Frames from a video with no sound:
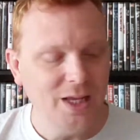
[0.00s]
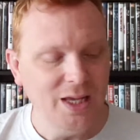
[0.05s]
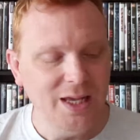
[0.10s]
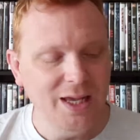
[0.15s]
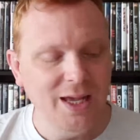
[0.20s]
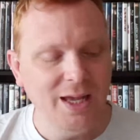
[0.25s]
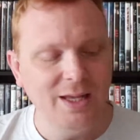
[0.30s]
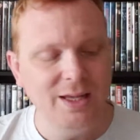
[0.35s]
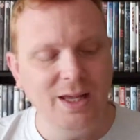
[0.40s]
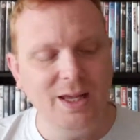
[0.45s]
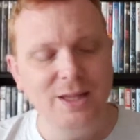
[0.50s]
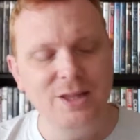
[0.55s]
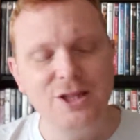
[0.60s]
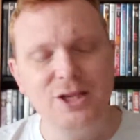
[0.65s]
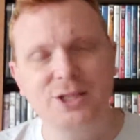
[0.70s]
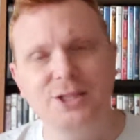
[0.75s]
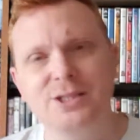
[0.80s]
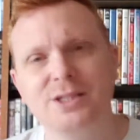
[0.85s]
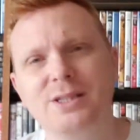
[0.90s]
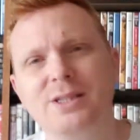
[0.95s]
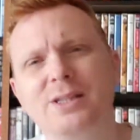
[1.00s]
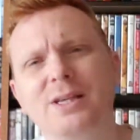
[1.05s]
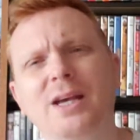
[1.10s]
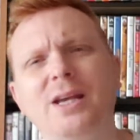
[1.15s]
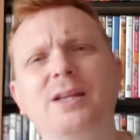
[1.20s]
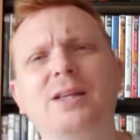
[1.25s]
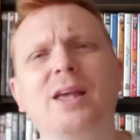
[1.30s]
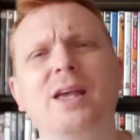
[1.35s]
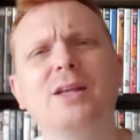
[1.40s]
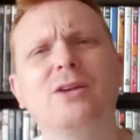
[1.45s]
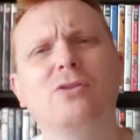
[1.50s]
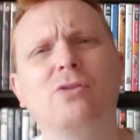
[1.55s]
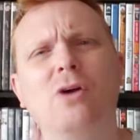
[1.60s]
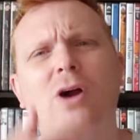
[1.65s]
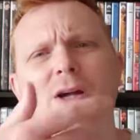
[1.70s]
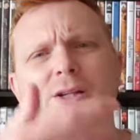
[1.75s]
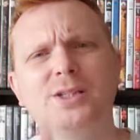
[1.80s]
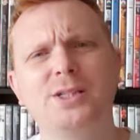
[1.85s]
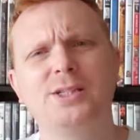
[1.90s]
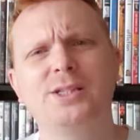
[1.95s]
It
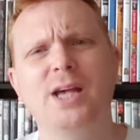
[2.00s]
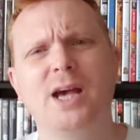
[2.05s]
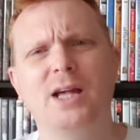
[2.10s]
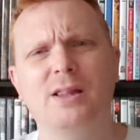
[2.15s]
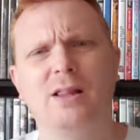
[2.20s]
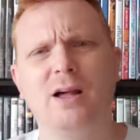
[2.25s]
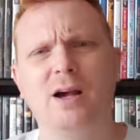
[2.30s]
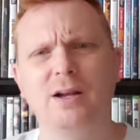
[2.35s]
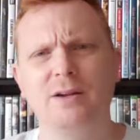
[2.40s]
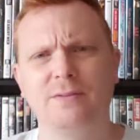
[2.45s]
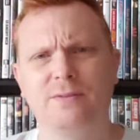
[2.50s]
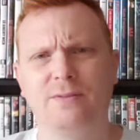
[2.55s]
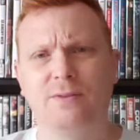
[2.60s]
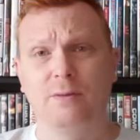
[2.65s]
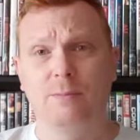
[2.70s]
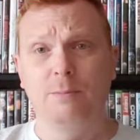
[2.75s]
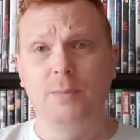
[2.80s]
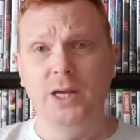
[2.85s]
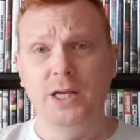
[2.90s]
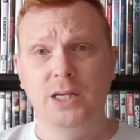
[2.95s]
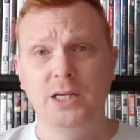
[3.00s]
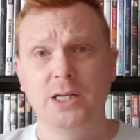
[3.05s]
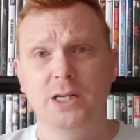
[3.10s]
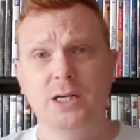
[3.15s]
crosses that line for me.